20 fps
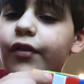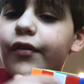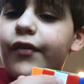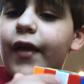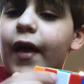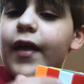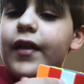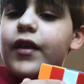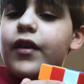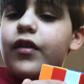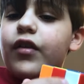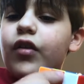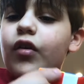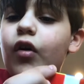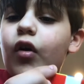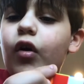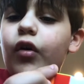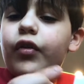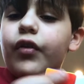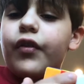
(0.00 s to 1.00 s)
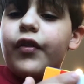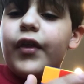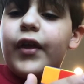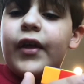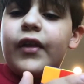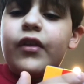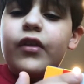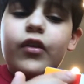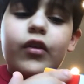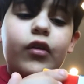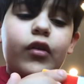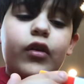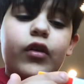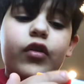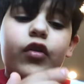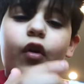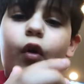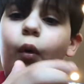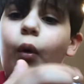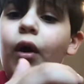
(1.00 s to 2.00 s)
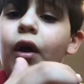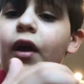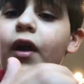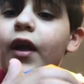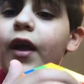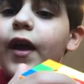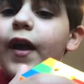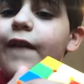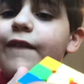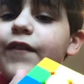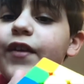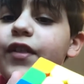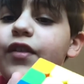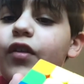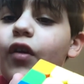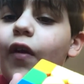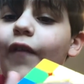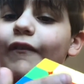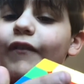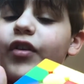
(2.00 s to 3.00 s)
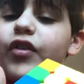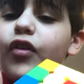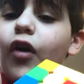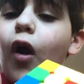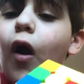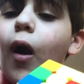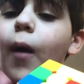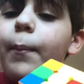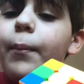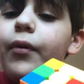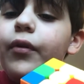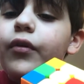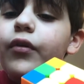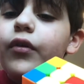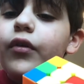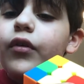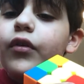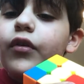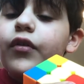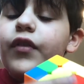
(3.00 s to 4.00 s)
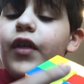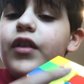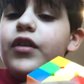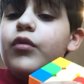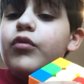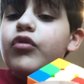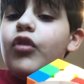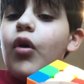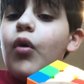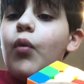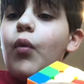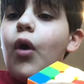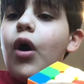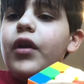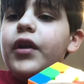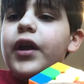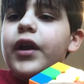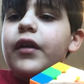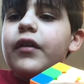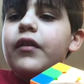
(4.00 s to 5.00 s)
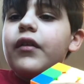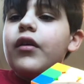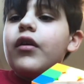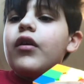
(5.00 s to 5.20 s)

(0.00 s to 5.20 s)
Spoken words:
that is on this So if it's on the top, then you don't want it.